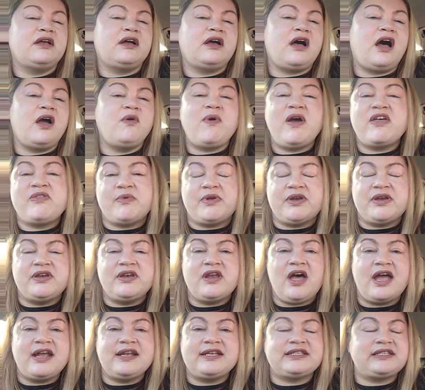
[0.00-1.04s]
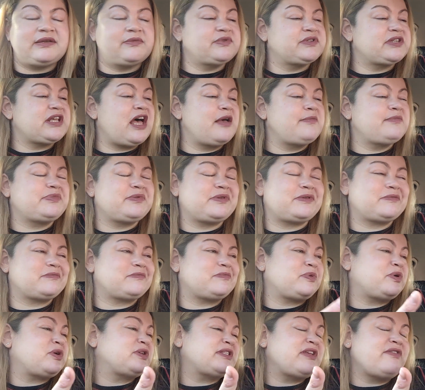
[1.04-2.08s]
I wear them at night sometimes
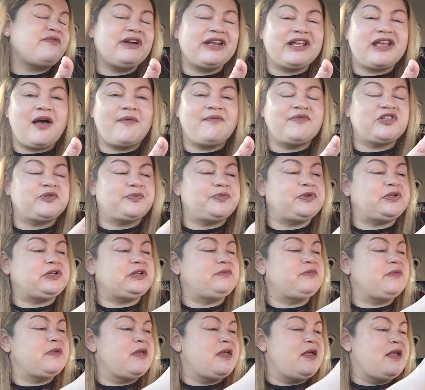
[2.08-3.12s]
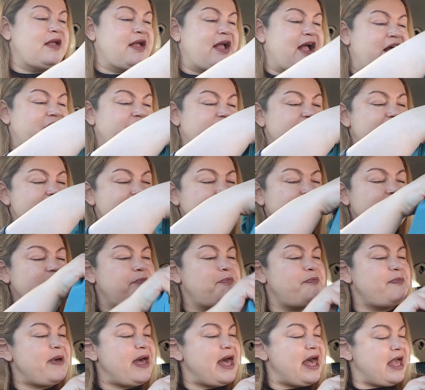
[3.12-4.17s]
because they're really comfortable. And then at the
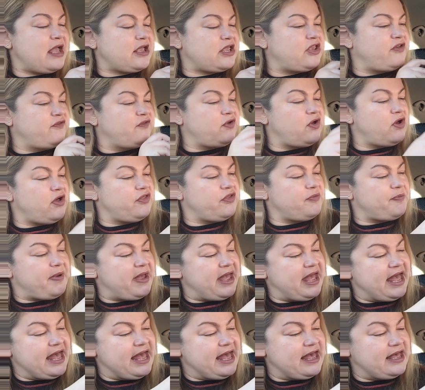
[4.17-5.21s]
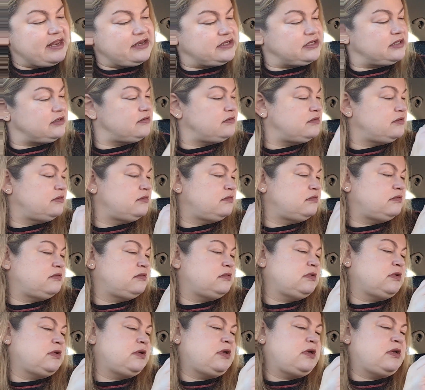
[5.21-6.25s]
back you've got the pad,
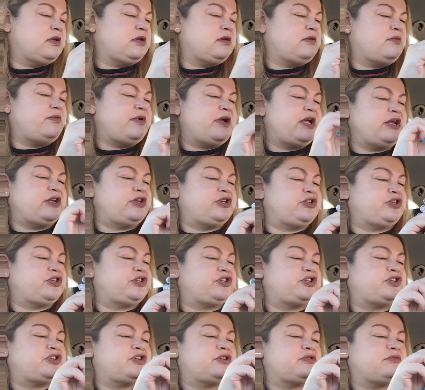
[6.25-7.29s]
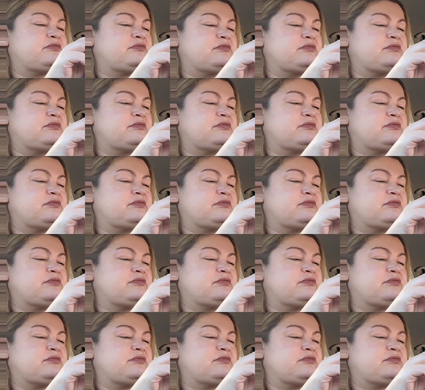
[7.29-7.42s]
which